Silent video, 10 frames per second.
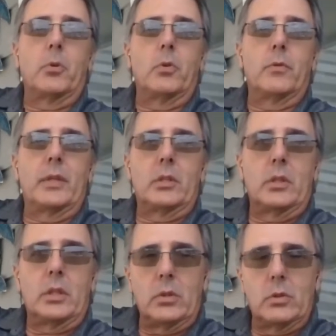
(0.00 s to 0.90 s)
move into
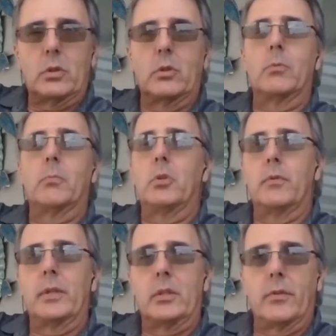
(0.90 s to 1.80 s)
YouTube,
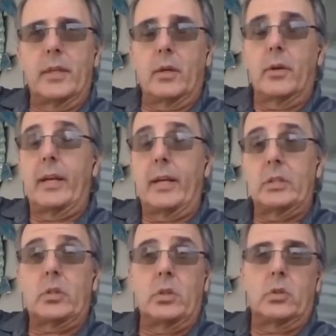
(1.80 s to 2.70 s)
move into the internet,
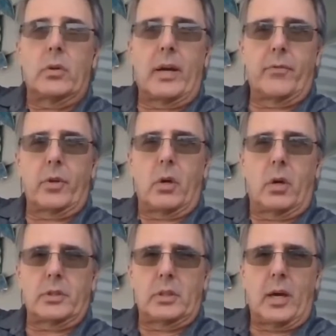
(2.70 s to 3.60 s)
it's going to drive the
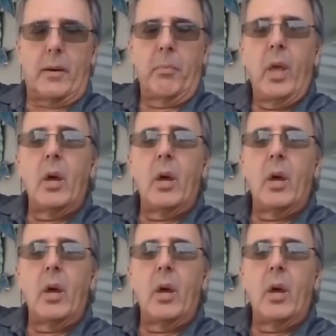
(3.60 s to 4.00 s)
cost up.